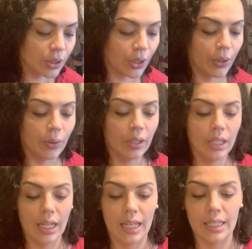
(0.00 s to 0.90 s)
do
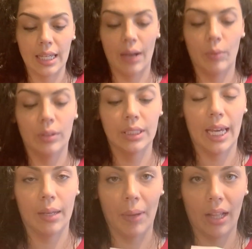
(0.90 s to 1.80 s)
is I will
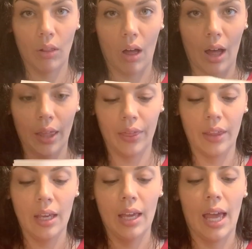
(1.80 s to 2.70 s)
take my cloth
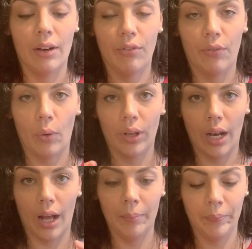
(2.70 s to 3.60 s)
and fold it
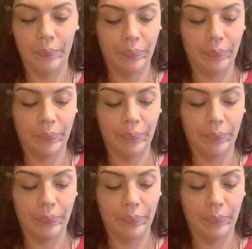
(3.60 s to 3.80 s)
up,